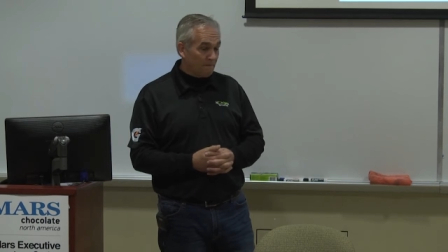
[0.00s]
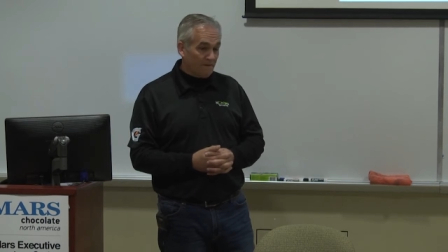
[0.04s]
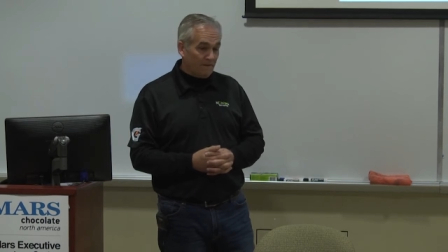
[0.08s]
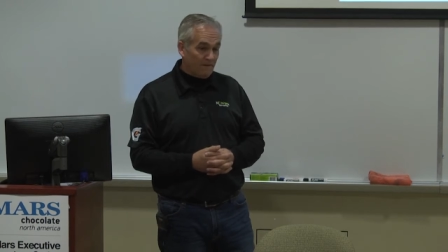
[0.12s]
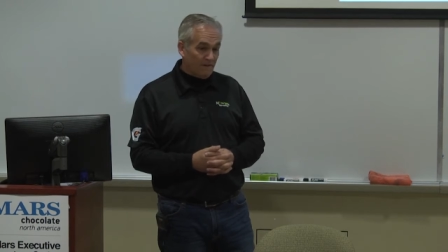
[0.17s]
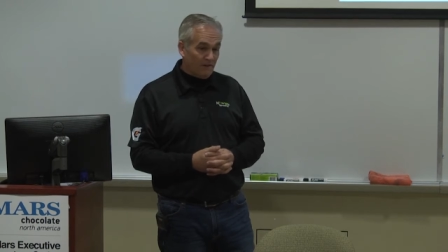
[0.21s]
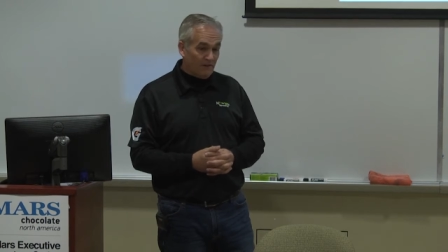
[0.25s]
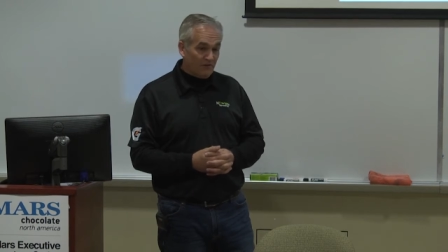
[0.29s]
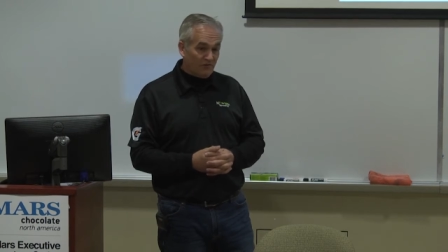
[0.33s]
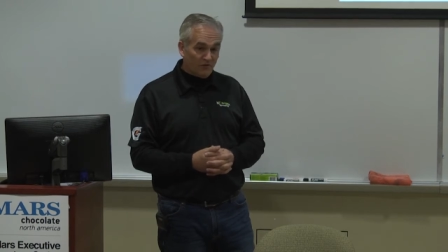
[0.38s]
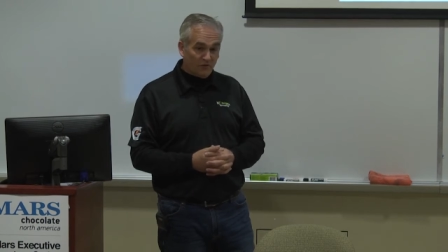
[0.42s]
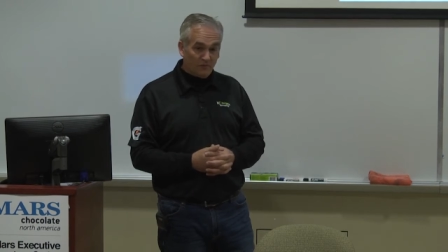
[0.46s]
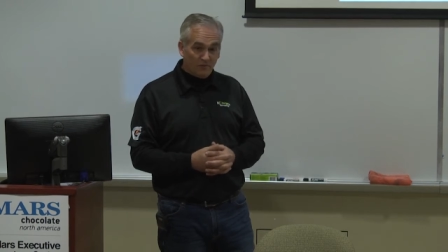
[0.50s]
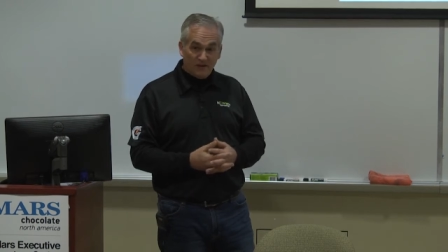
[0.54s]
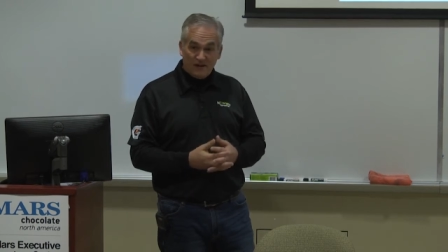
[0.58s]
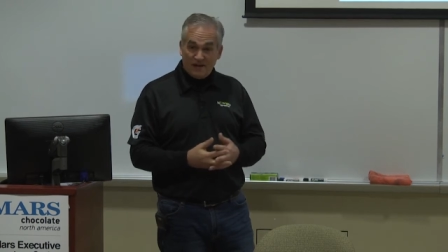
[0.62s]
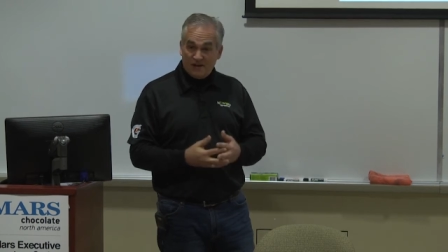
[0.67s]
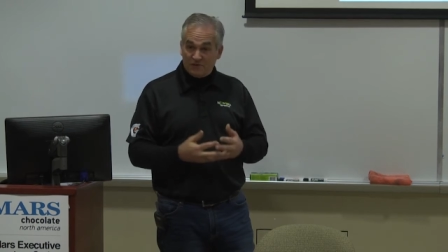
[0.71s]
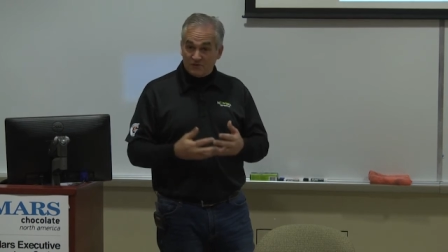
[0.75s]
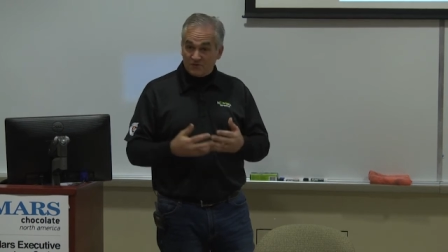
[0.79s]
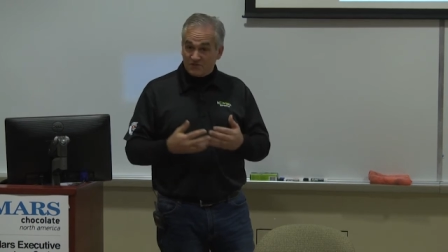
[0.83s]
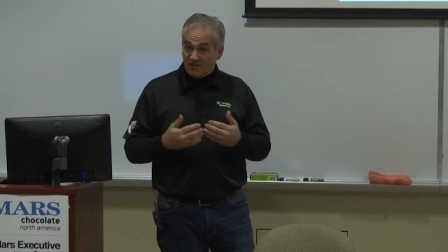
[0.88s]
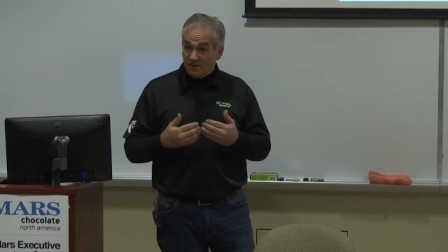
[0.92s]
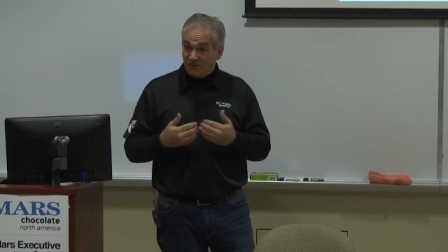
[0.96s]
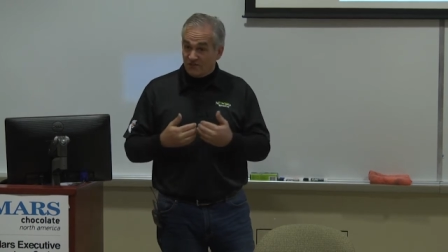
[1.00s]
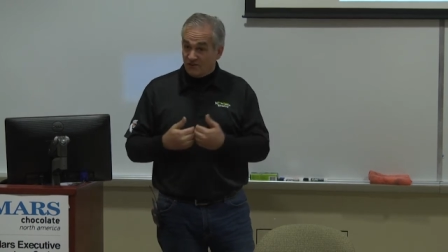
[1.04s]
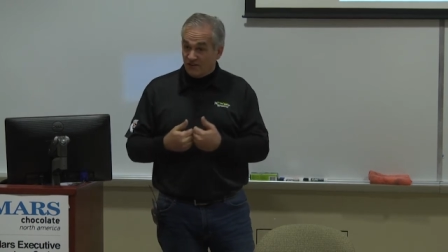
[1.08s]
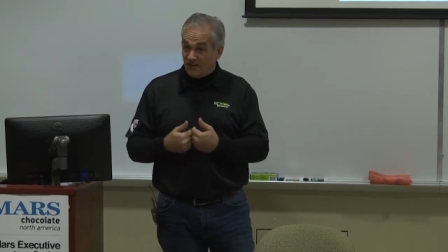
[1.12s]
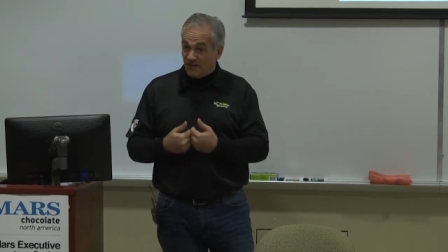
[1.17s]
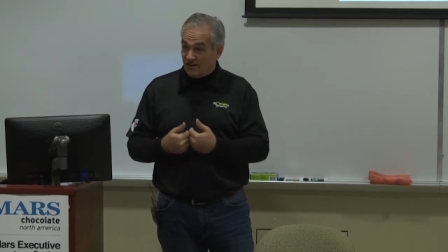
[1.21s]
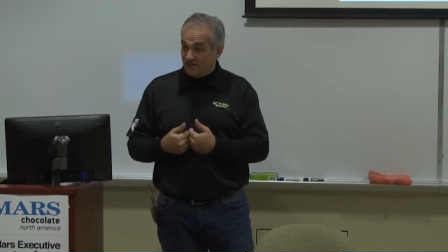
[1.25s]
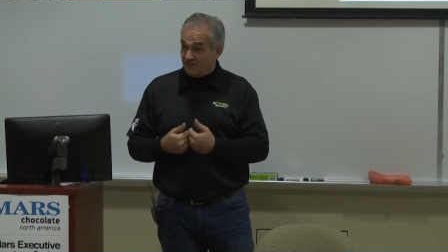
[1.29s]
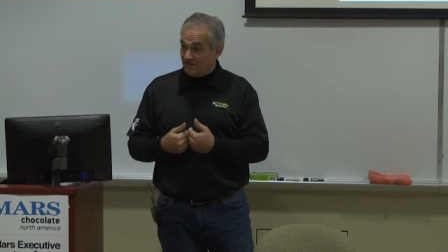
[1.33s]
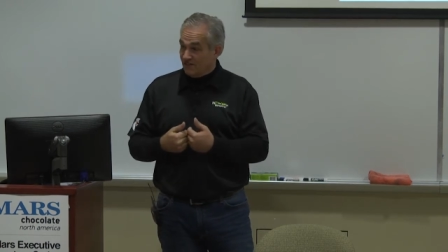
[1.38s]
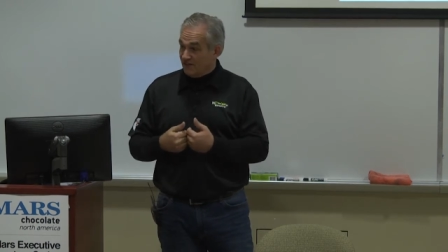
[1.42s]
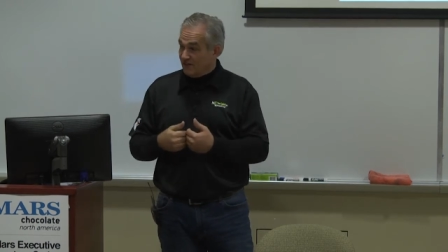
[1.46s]
Uh, for me, I was never an
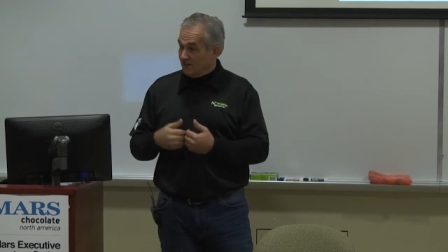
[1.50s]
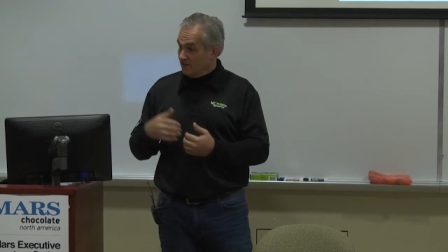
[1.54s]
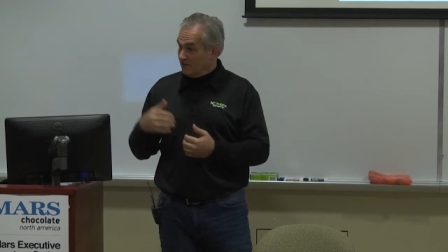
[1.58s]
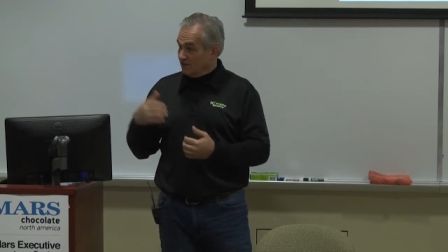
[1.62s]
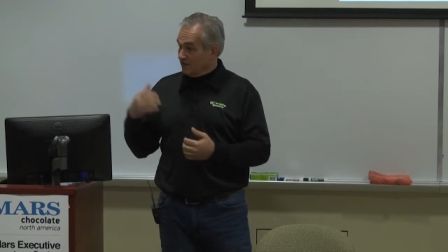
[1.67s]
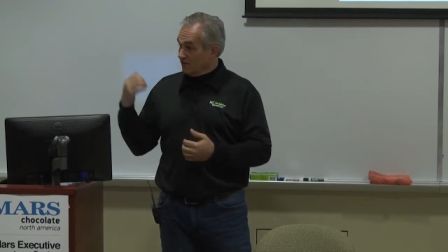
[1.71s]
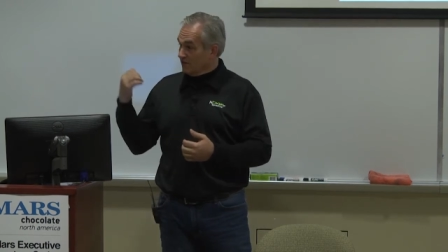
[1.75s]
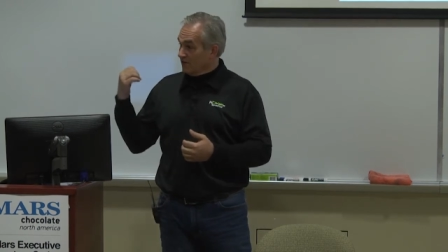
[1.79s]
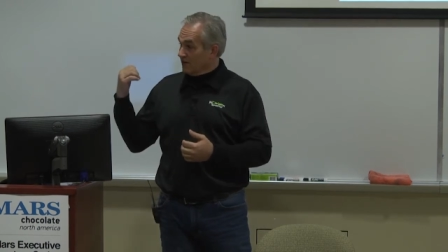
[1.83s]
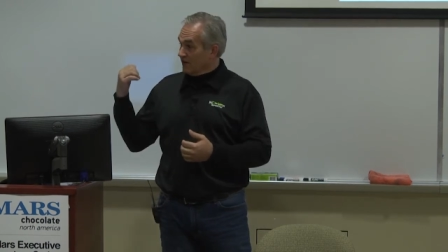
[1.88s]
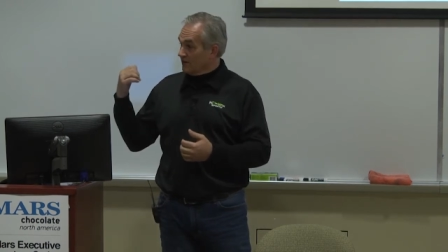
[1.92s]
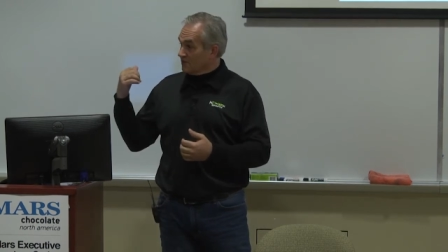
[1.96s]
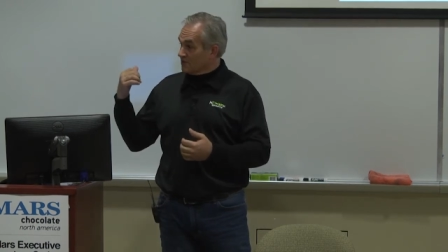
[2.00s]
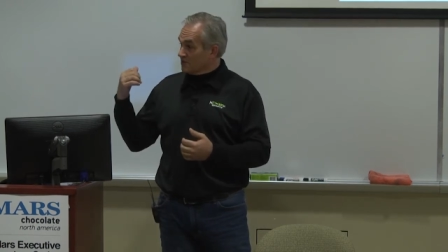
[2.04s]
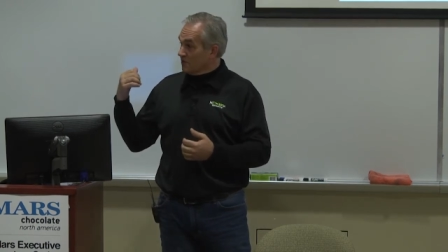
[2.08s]
athlete. Okay,